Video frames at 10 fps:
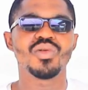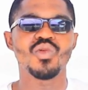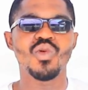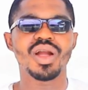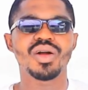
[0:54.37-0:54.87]

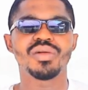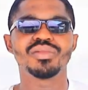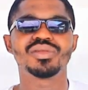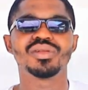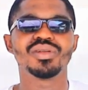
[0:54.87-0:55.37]

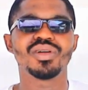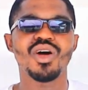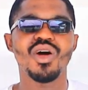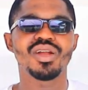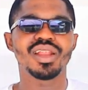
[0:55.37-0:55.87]
Welcome to
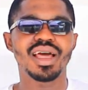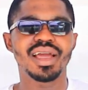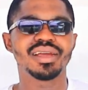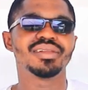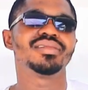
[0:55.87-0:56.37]

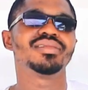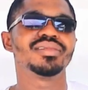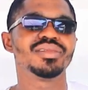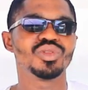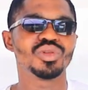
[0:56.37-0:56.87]
online
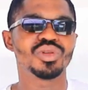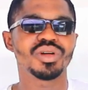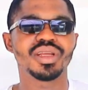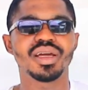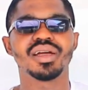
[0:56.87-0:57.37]

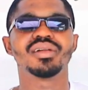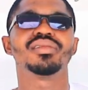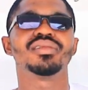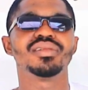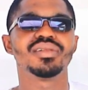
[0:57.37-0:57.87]
tutorial
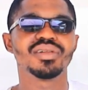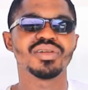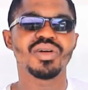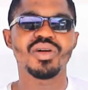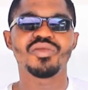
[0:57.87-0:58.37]

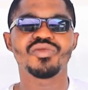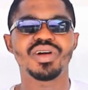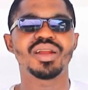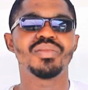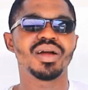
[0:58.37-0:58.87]

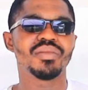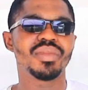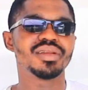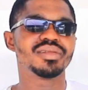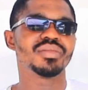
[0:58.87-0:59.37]
offered by
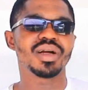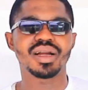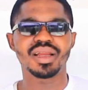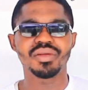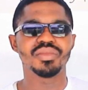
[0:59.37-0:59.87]

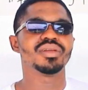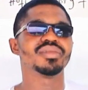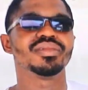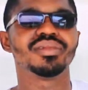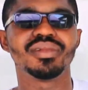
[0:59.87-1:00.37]
Mydreamsacademy.
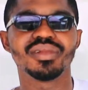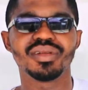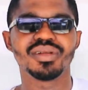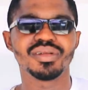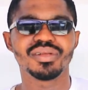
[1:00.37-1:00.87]

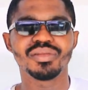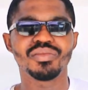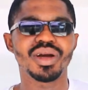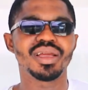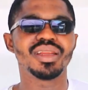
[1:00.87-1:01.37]

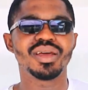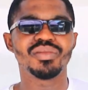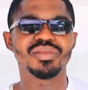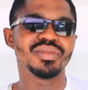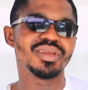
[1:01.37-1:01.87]
My
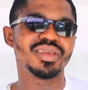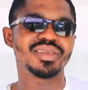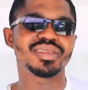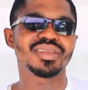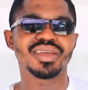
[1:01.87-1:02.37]
name
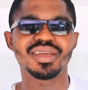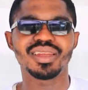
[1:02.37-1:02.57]
is T.